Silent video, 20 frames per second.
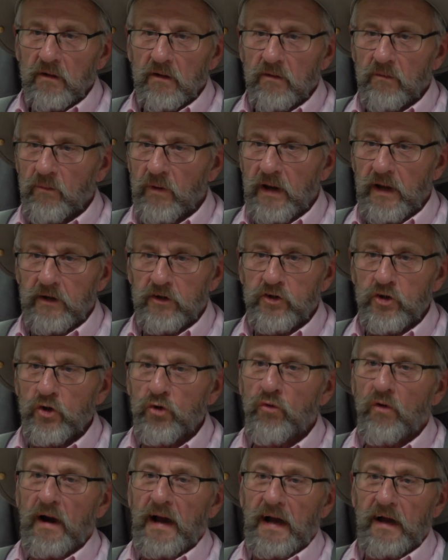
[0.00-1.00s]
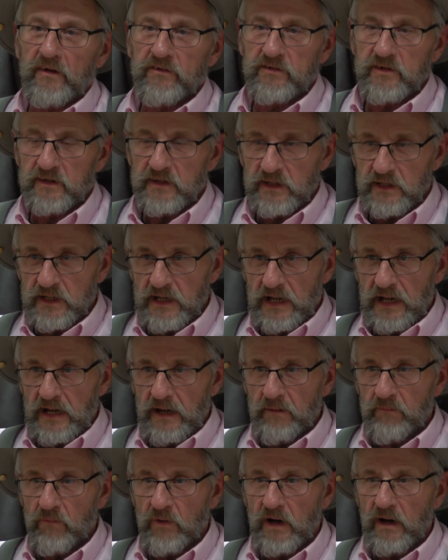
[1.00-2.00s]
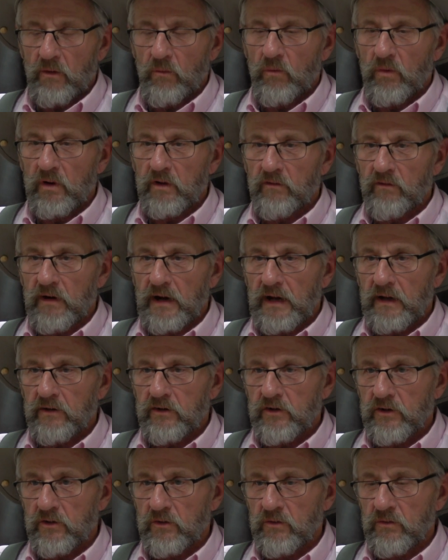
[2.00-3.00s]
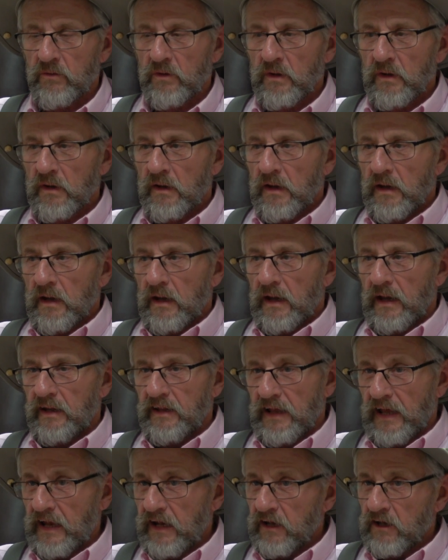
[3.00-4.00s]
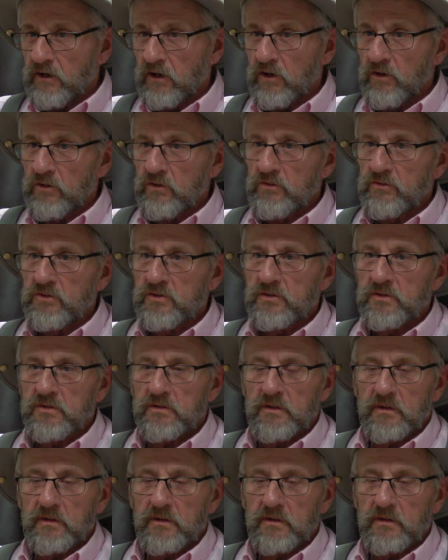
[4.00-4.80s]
We had 2 routes at the time, Route 1 and Route 2, and that includes